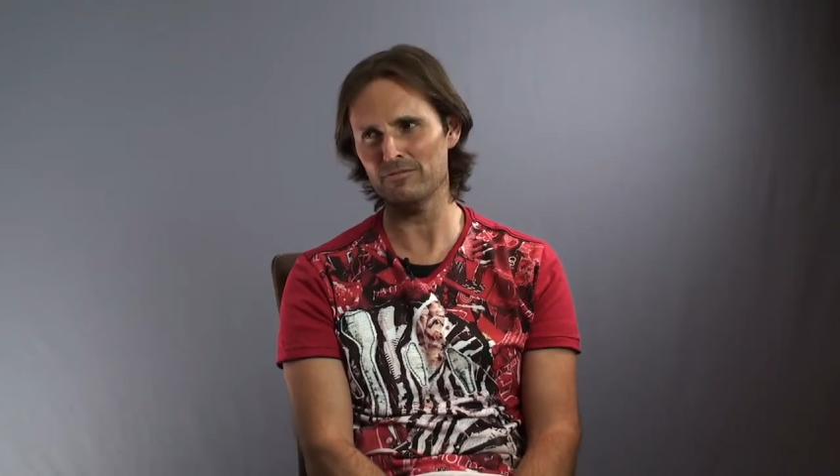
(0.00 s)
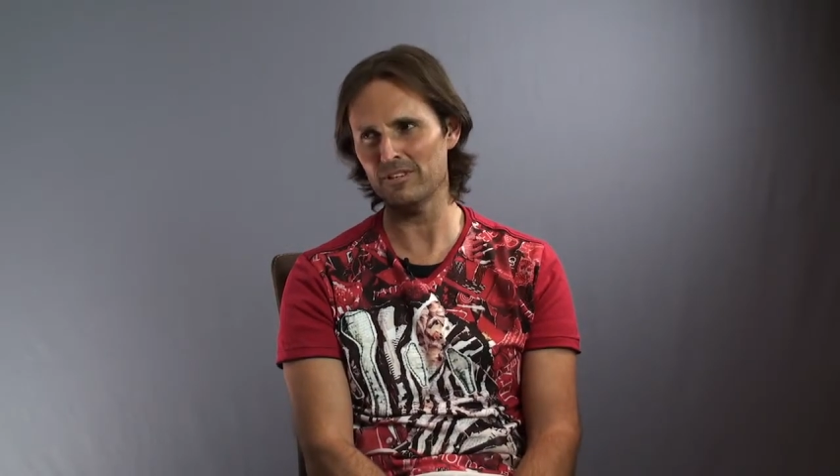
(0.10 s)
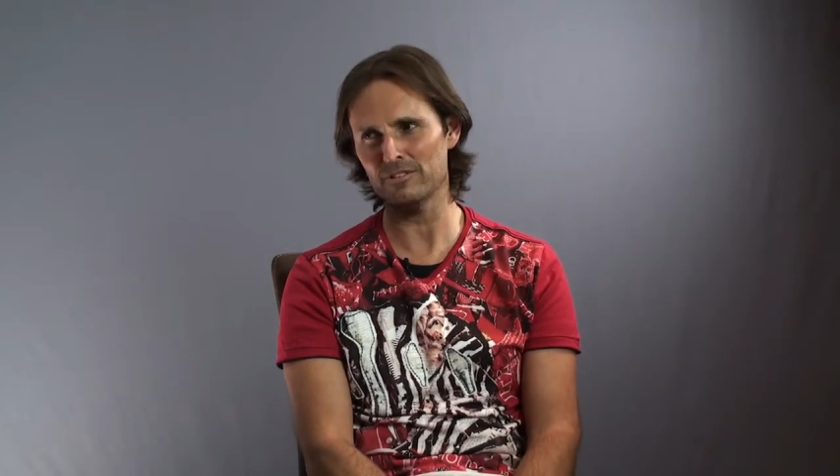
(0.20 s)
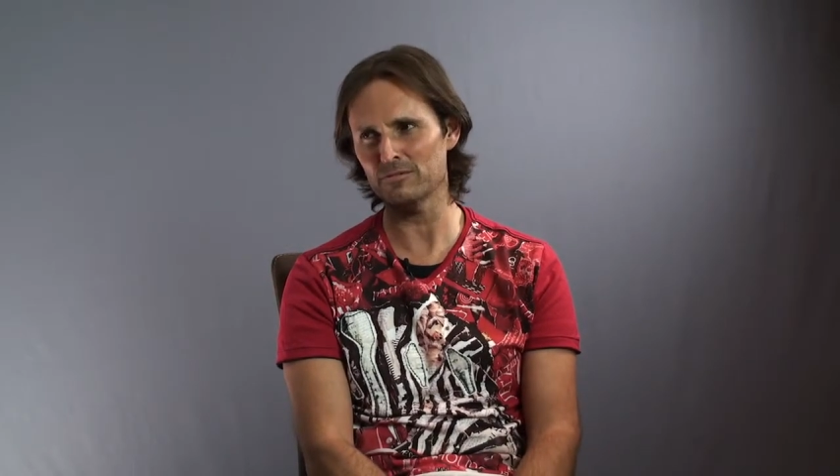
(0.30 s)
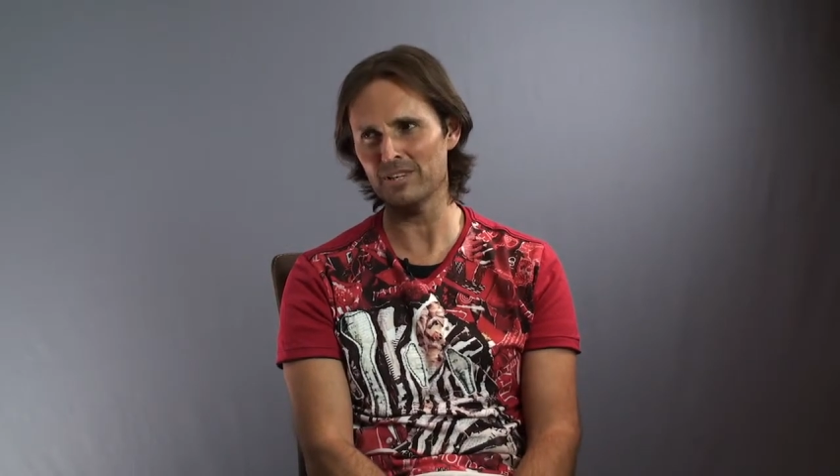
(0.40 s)
a
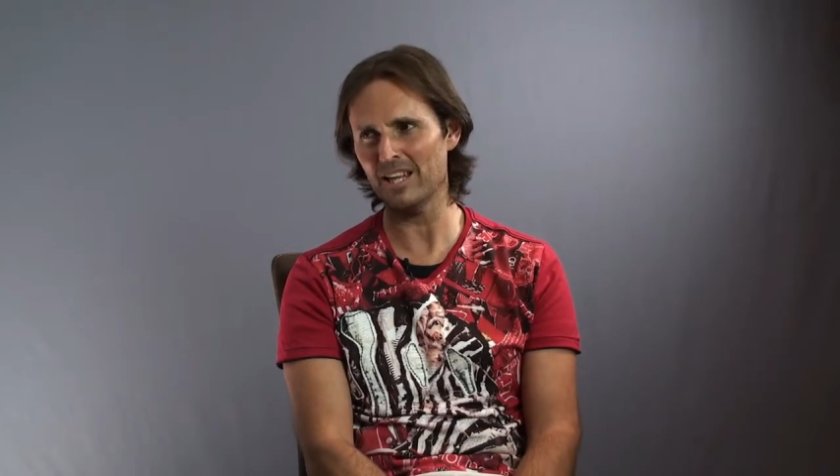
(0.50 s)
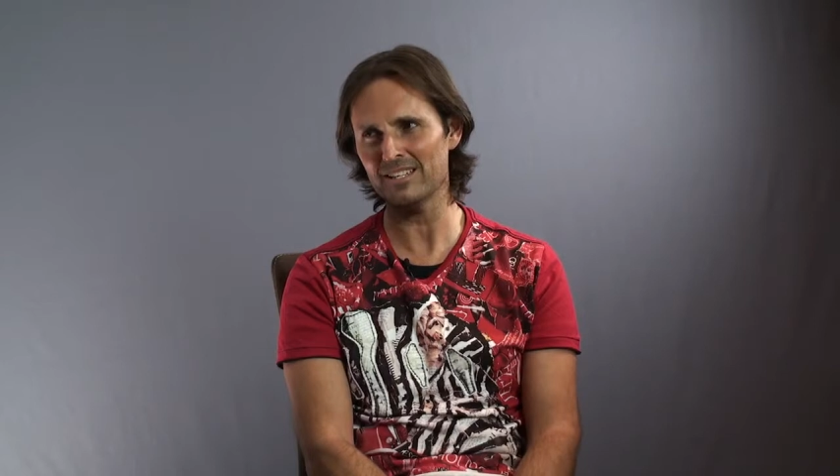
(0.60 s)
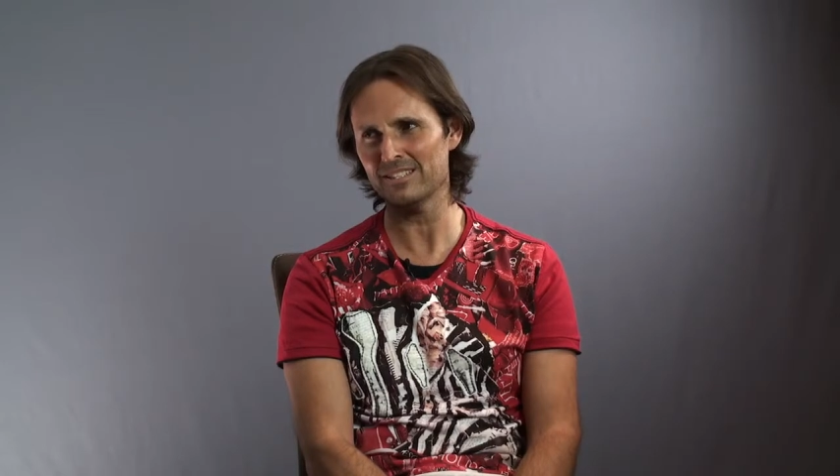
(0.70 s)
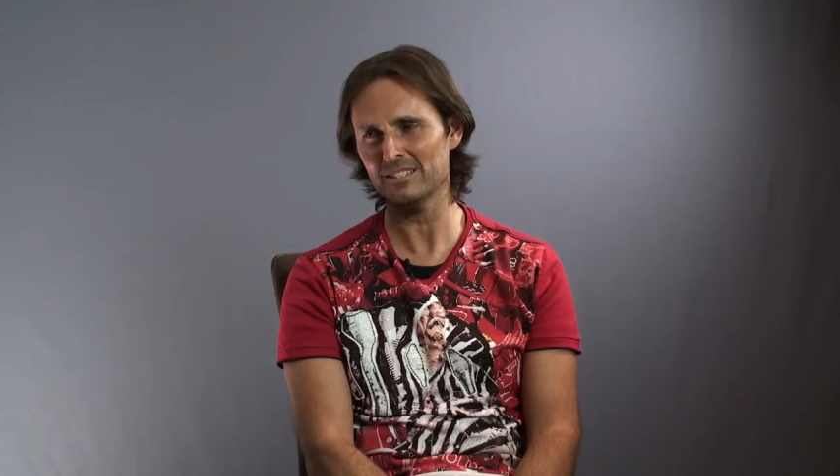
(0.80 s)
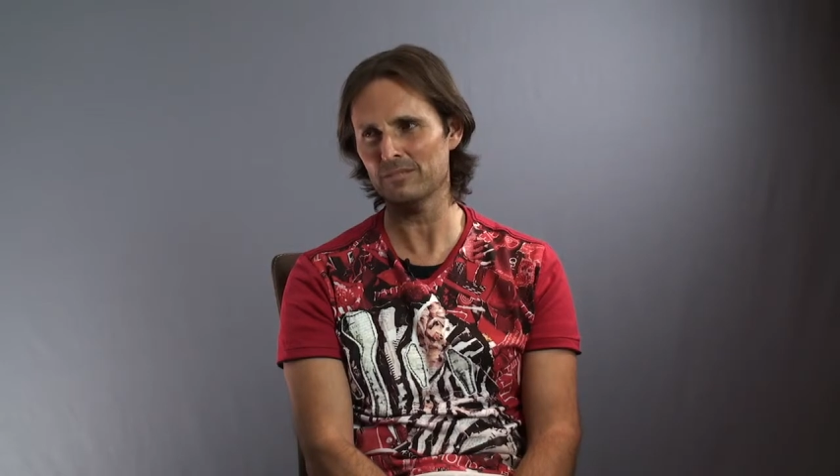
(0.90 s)
very good
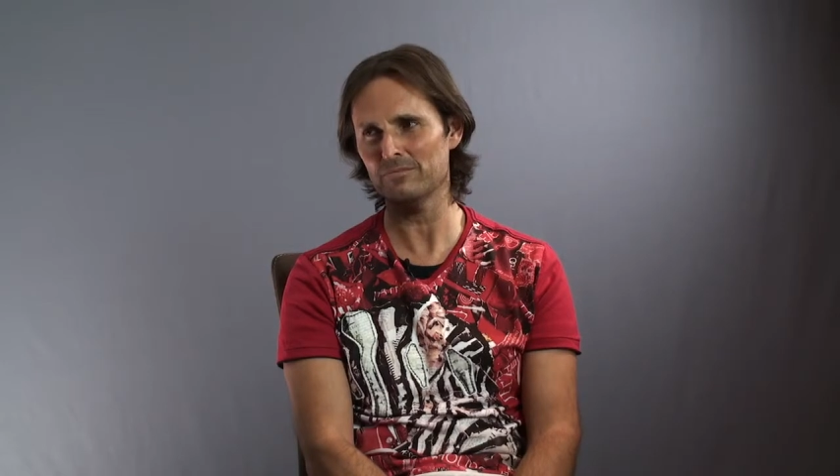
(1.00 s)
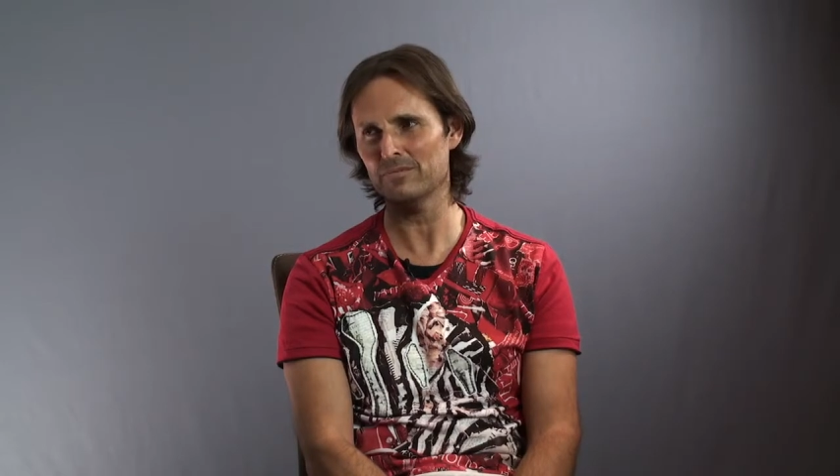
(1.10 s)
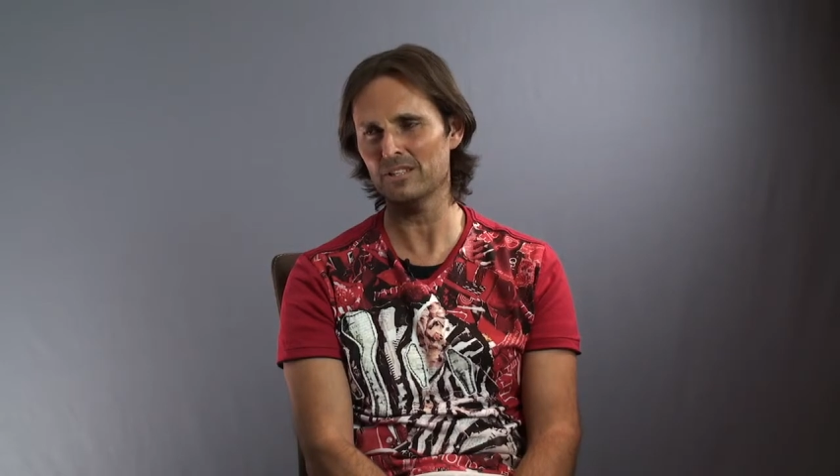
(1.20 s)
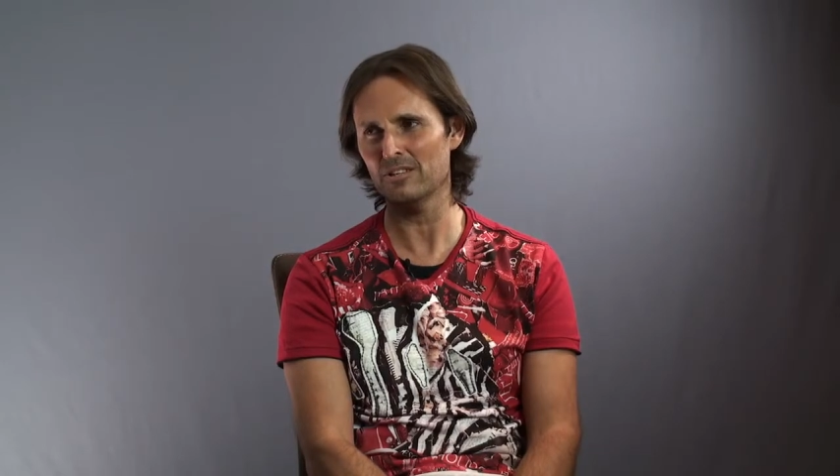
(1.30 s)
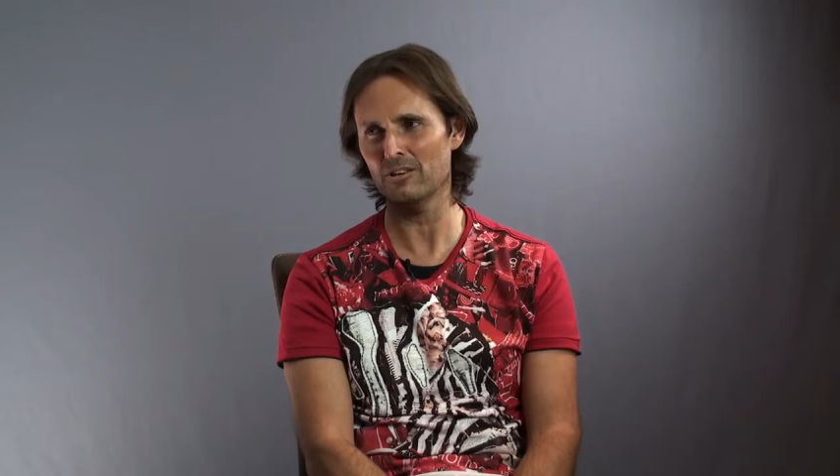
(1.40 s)
relationship
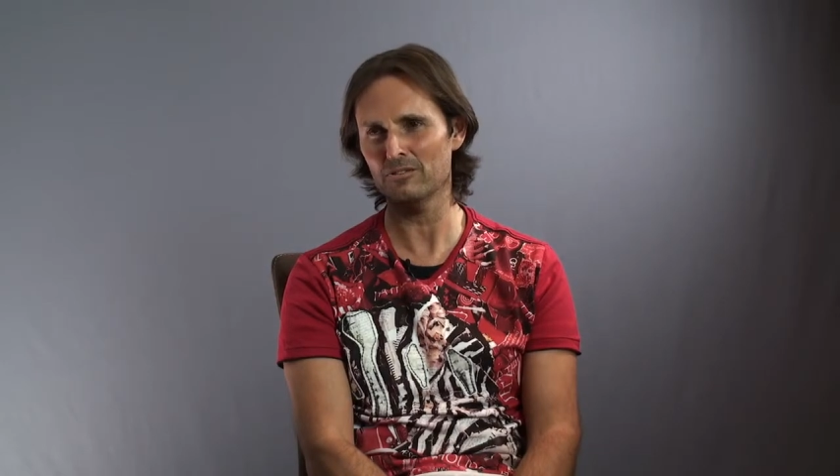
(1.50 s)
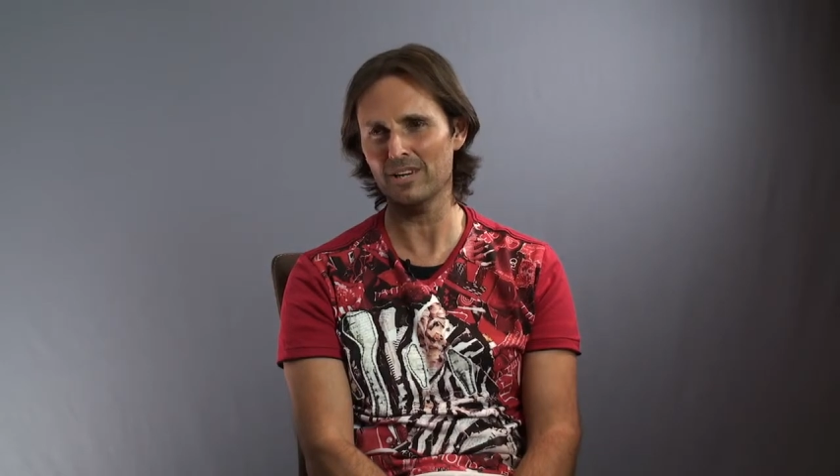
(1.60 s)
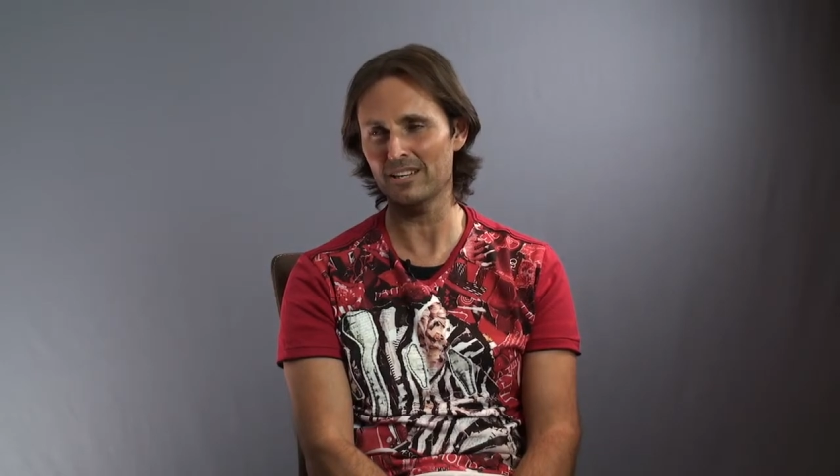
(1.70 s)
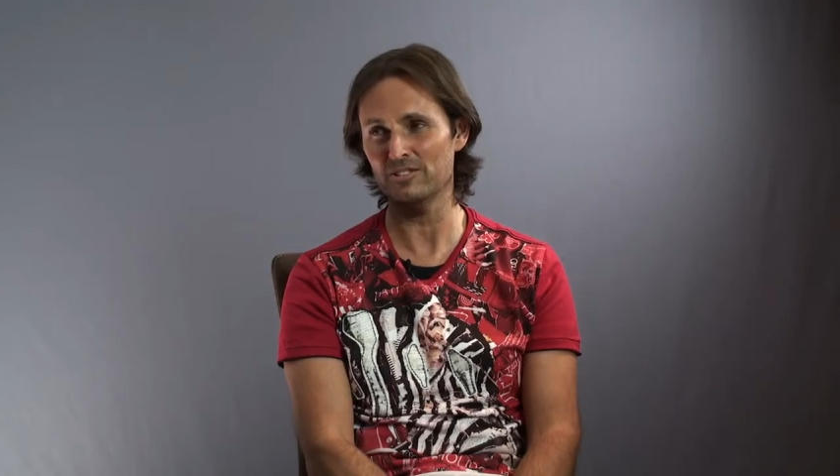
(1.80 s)
in the long run.